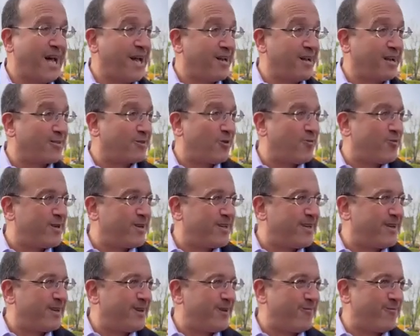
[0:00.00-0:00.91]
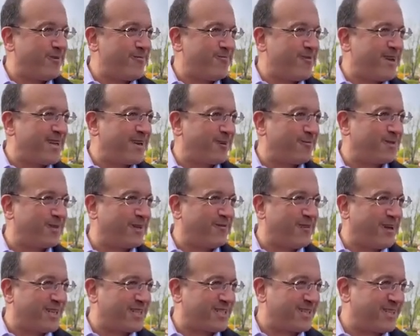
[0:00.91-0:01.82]
That's all we did. We made
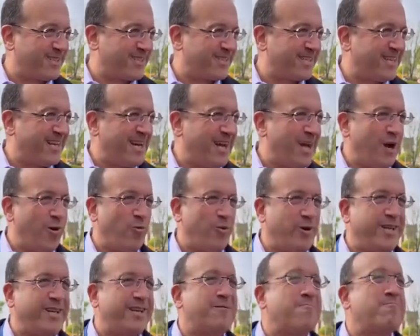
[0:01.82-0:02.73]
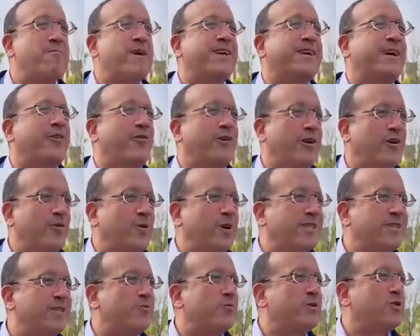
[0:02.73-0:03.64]
observations. We didn't make a
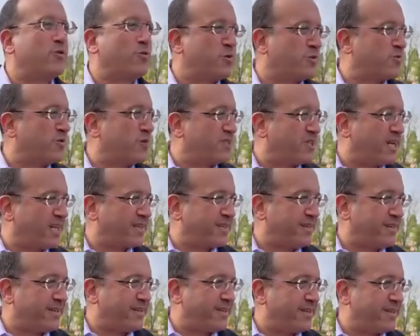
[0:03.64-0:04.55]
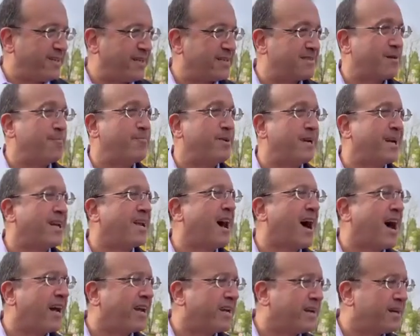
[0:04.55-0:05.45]
request which was rejected. That's a big lie.